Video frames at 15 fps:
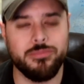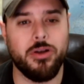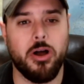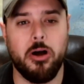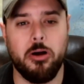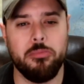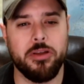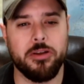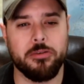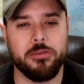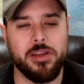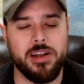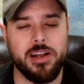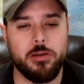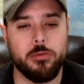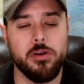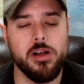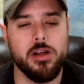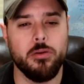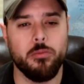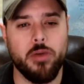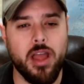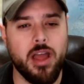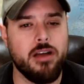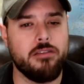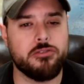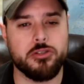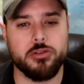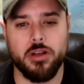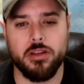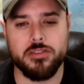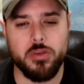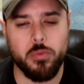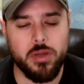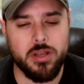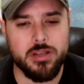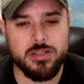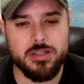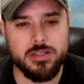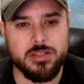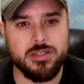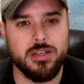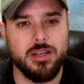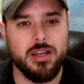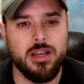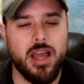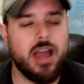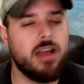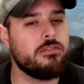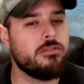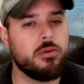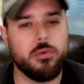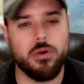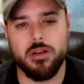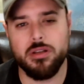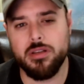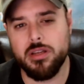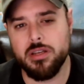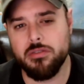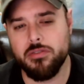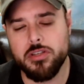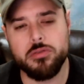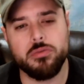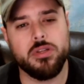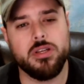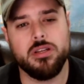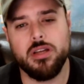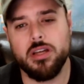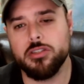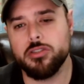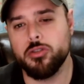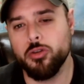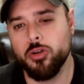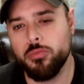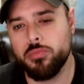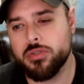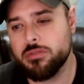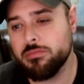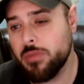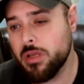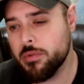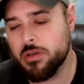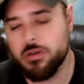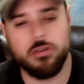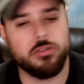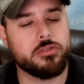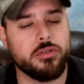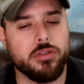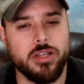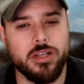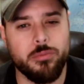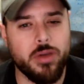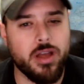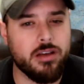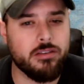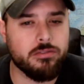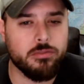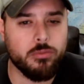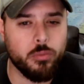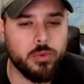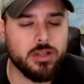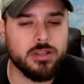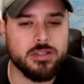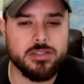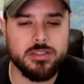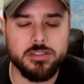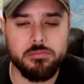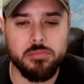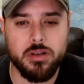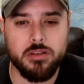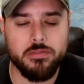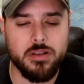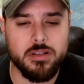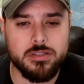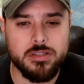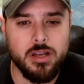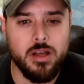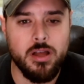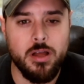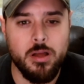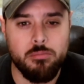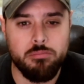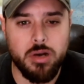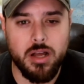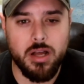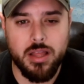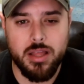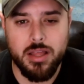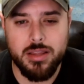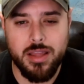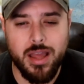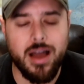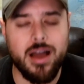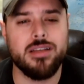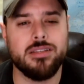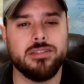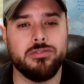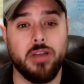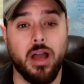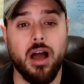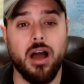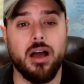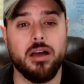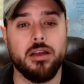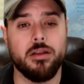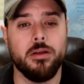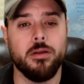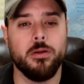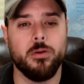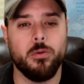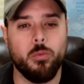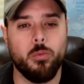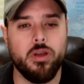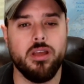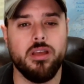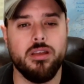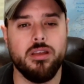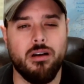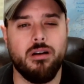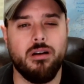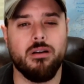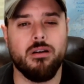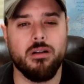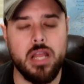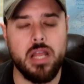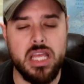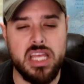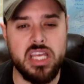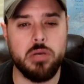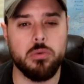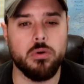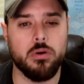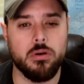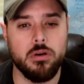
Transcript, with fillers: All men are created equal. We have strengths and weaknesses. Everyone individually, as groups, maybe culturally, we have weaknesses and benefits. But in the eyes of God, we are equal.